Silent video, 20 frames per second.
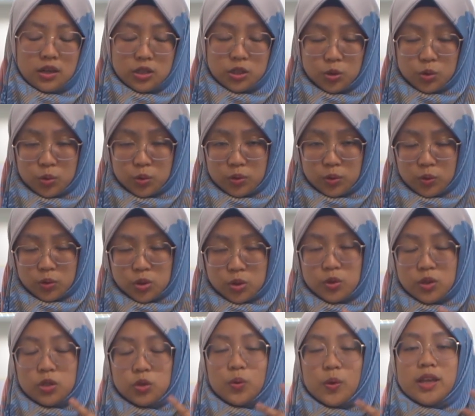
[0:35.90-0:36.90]
you also
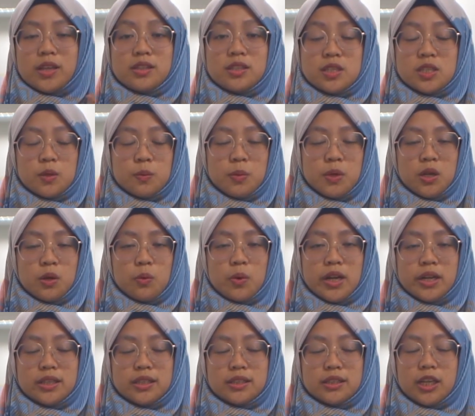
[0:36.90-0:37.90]
need to anticipate
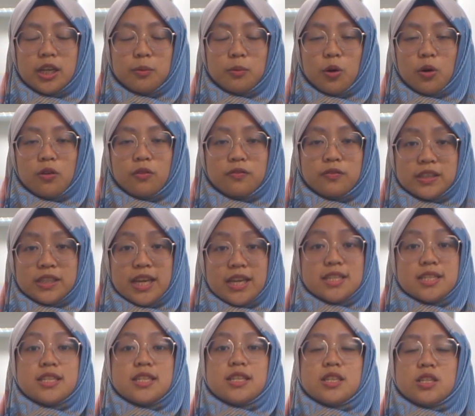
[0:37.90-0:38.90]
what type of
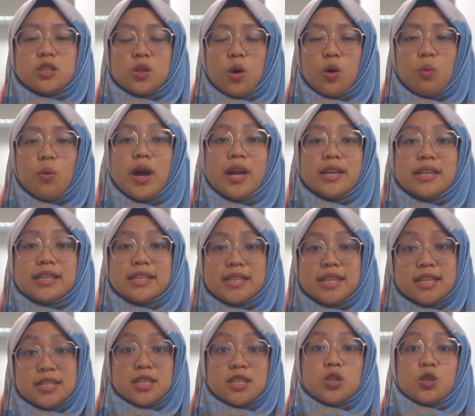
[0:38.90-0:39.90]
gases or what
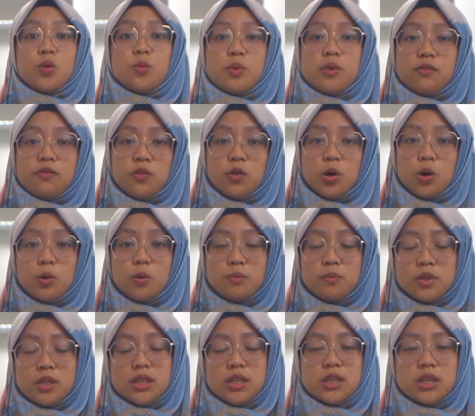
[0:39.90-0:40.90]
gases could be
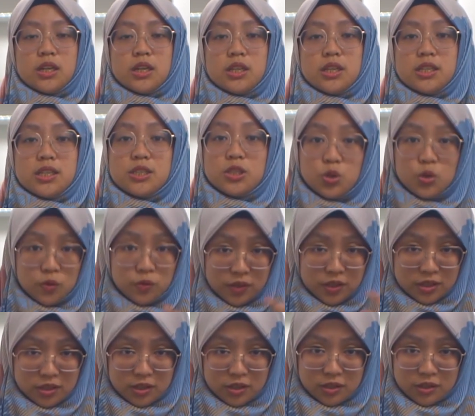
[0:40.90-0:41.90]
formed
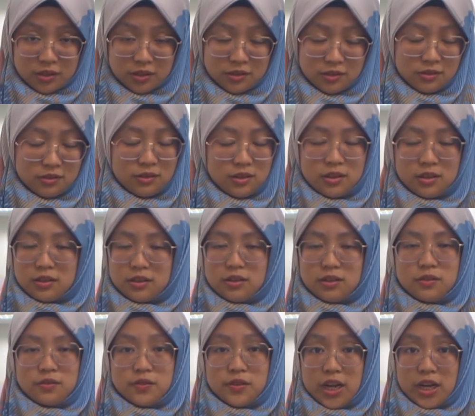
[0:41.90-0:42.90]
during the
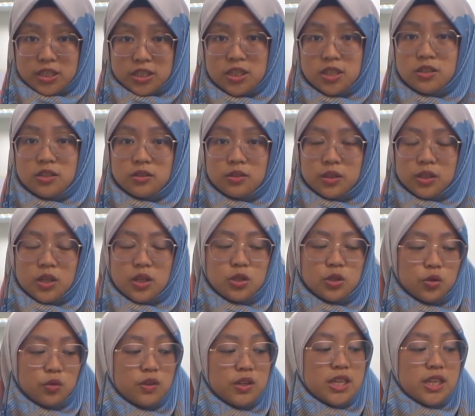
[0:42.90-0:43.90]
reaction, okay,
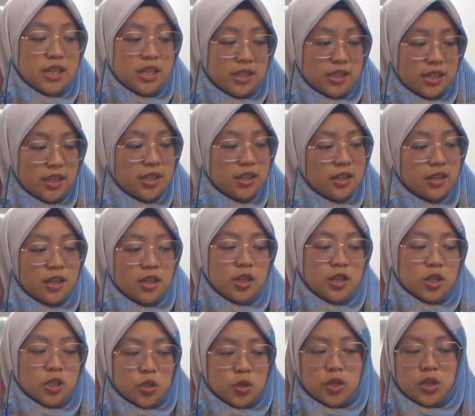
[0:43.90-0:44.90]
during heating,
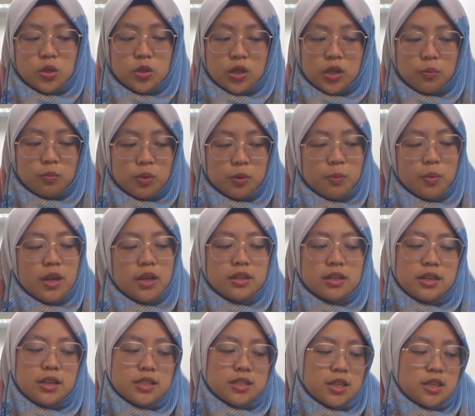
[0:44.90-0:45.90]
so that you can prepare
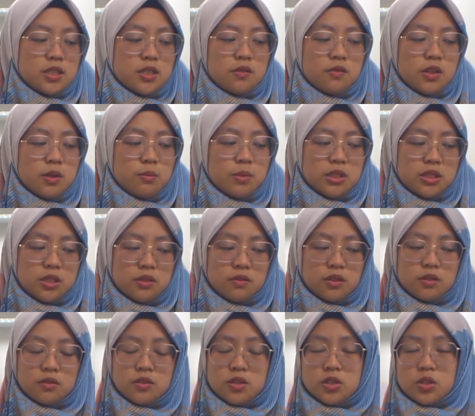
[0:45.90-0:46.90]
the necessary
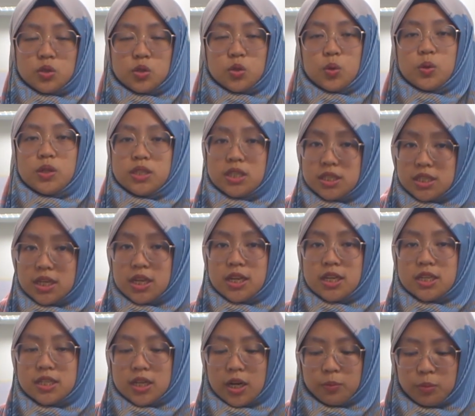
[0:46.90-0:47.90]
materials. So in this
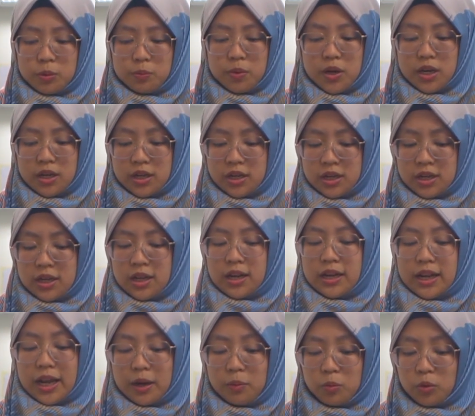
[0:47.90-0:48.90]
case, I prepared
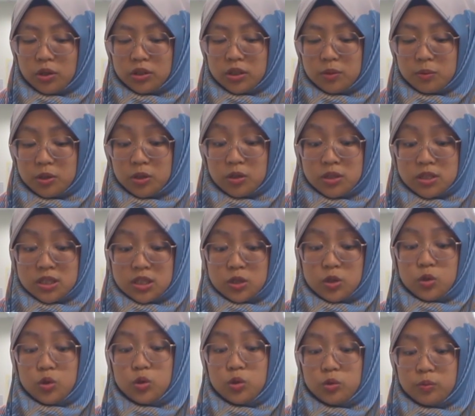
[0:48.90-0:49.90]
lime water because
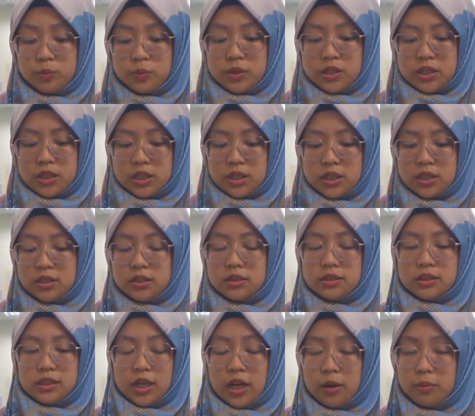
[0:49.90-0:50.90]
it could be a
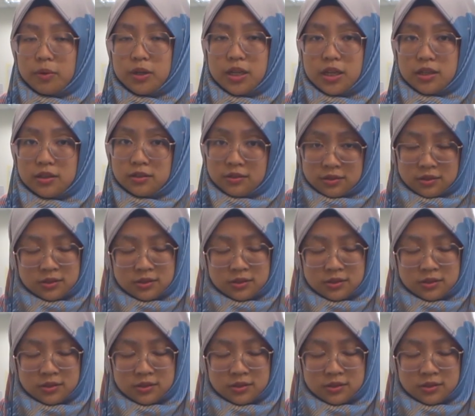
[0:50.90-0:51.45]
carbonate.